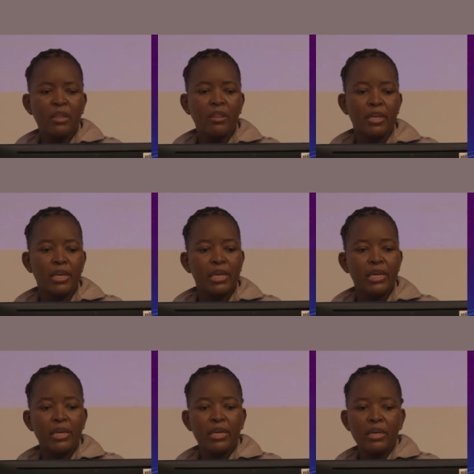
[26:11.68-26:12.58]

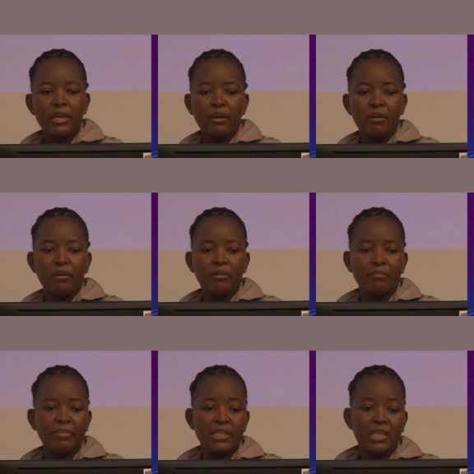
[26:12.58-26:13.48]
the
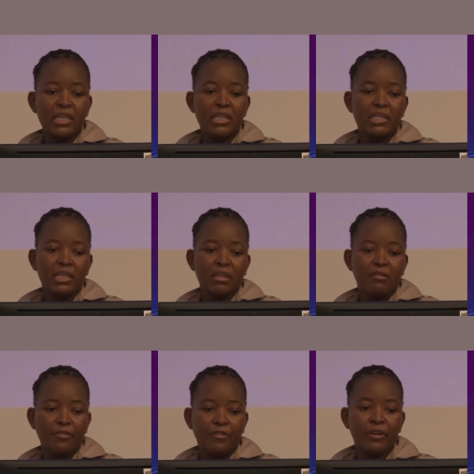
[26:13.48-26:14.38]
placenta
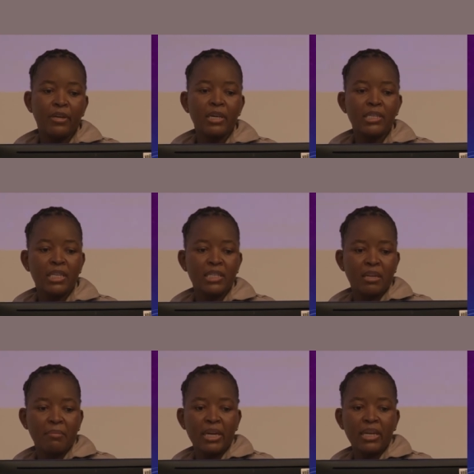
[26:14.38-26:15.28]
itself is
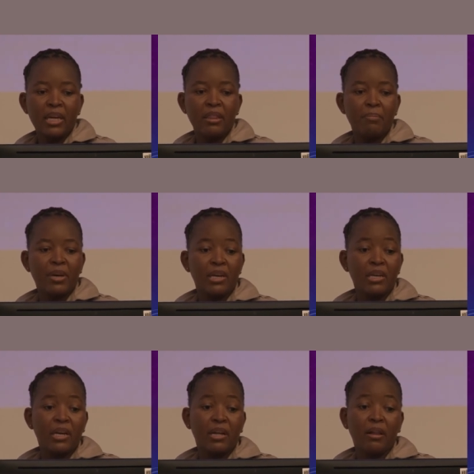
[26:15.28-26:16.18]
examined and the
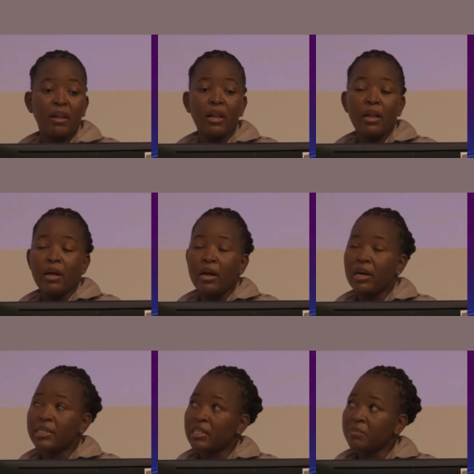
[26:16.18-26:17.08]
perineal
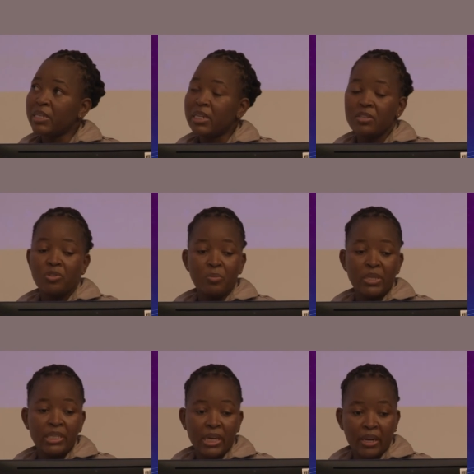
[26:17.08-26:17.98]
assessment has to
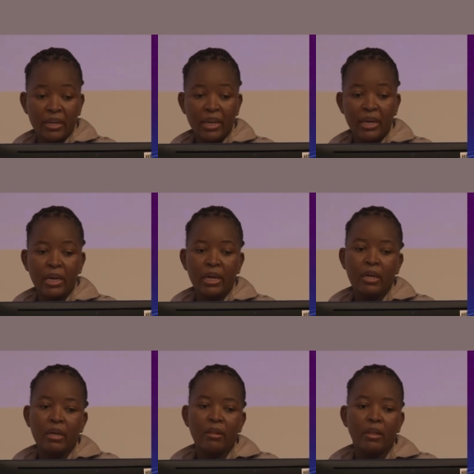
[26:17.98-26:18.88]
be done.
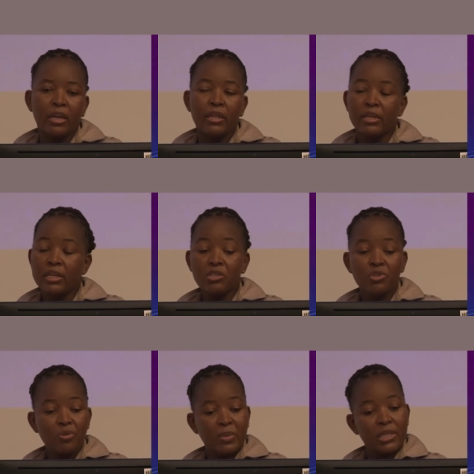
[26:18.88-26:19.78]
Then the
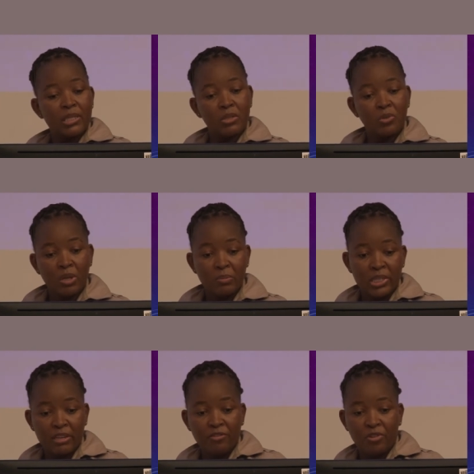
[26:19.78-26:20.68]
instruments and swabs
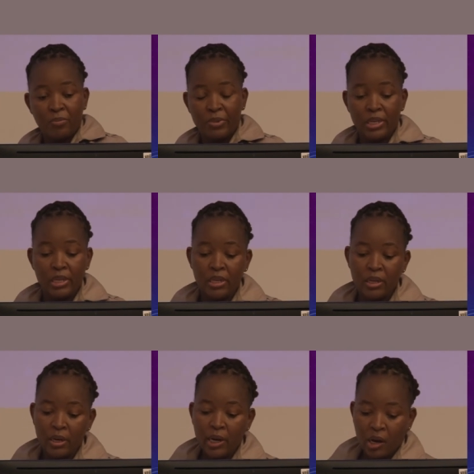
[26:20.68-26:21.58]
have to be
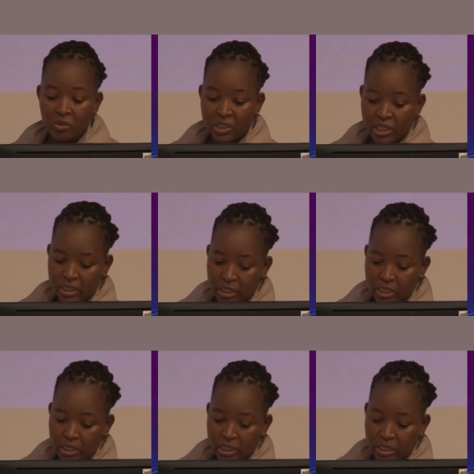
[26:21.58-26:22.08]
counted.